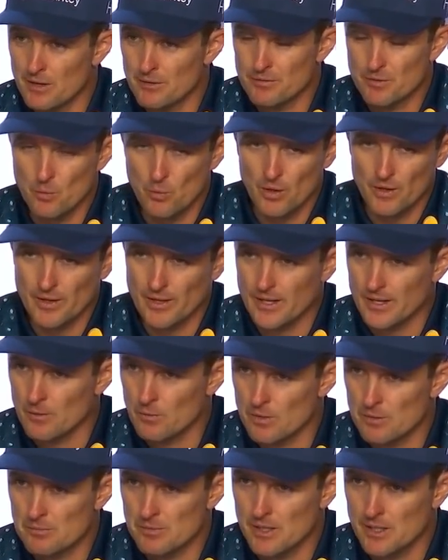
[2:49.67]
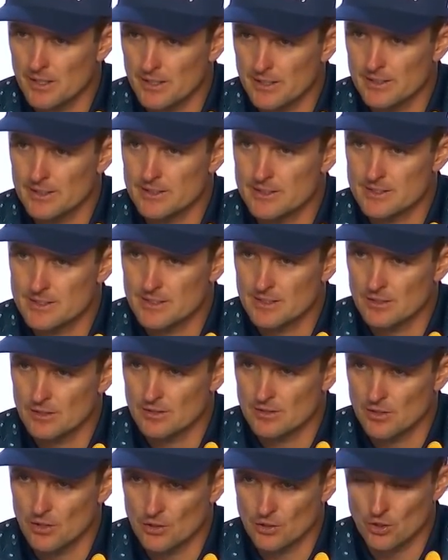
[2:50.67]
If you're 1 ahead, 1 behind, it's a
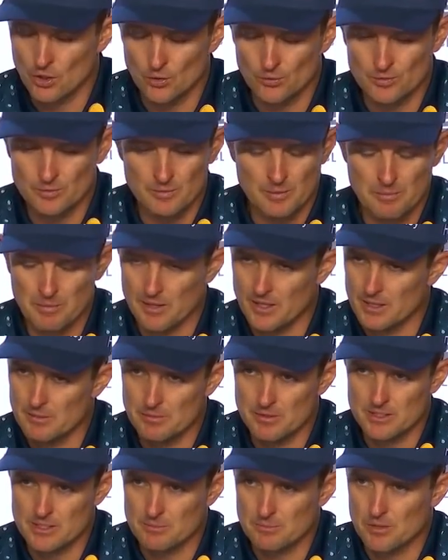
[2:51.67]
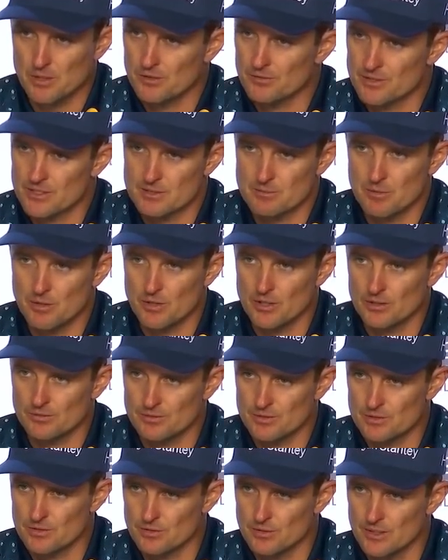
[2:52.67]
lot of golf to be played, but it's the perfect spot
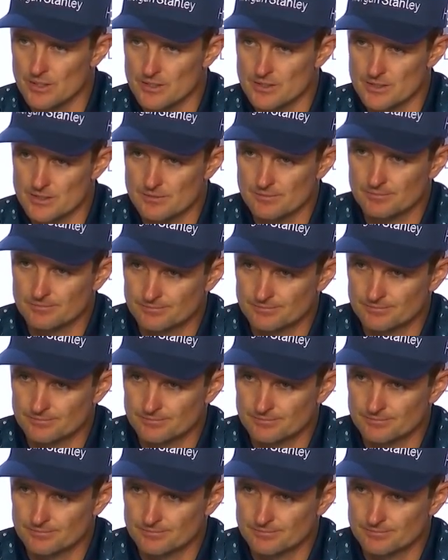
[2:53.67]
after 2 days.